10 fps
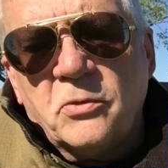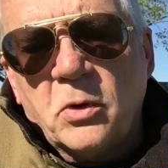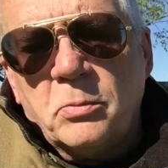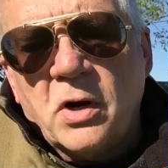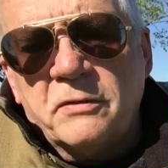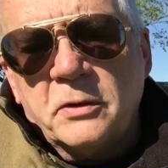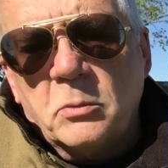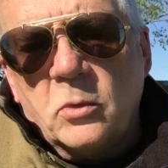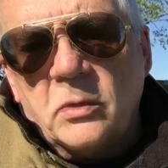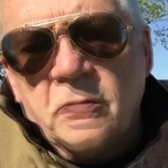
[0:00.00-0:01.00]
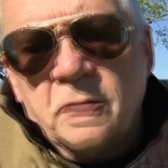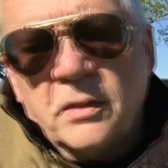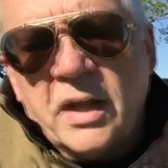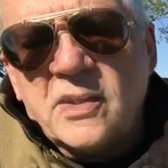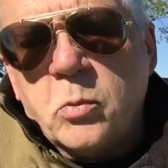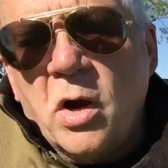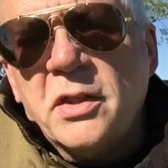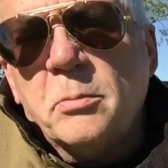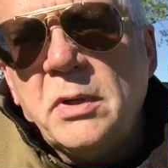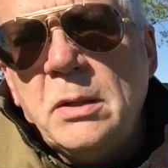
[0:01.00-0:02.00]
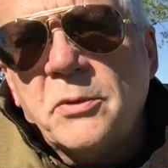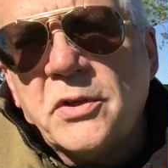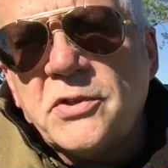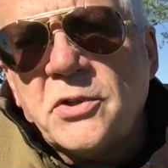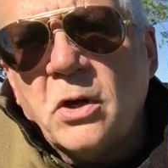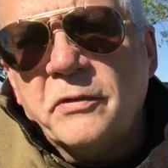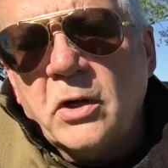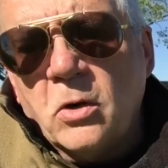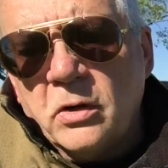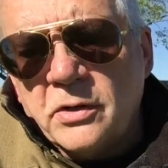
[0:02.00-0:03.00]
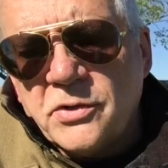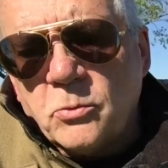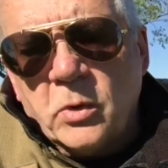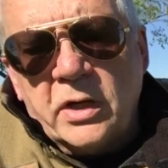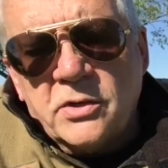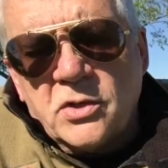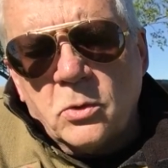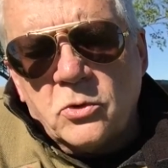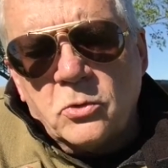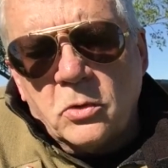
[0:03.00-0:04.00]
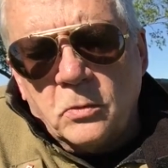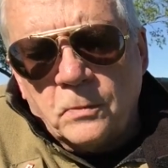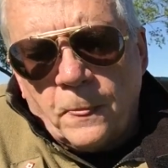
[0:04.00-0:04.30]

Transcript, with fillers: for a profit motive. That's why the meme of the starving artist rings so true.